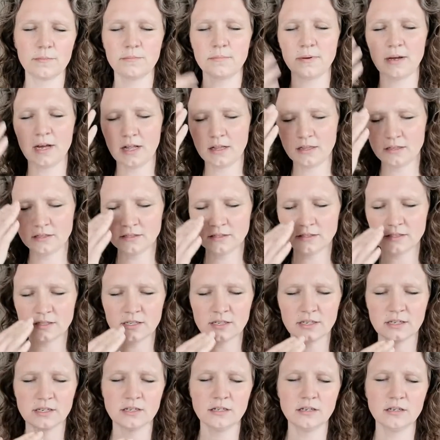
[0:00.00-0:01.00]

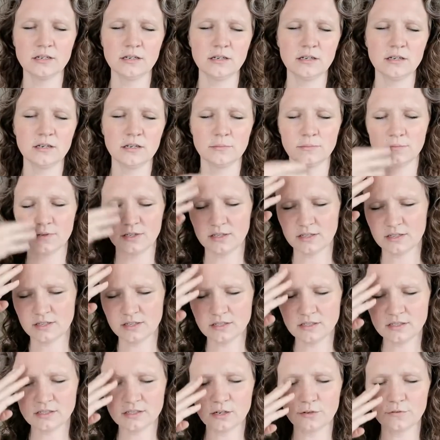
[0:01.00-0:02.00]
balancing it. I mean,
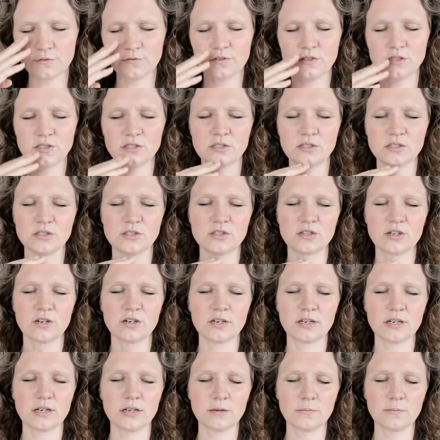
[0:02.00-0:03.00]
this stuff needs to
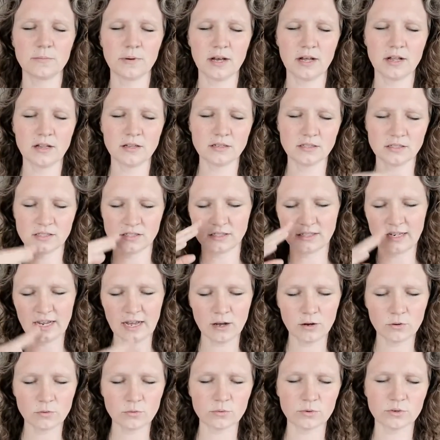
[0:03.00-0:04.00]
start getting balanced
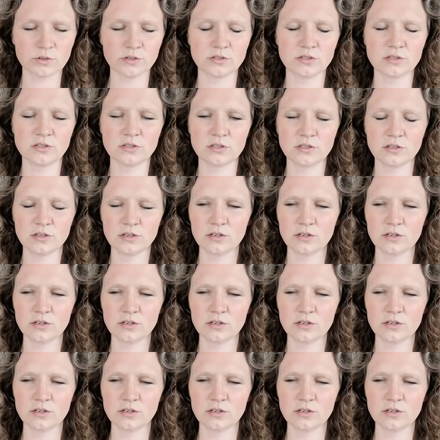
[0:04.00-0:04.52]
downward.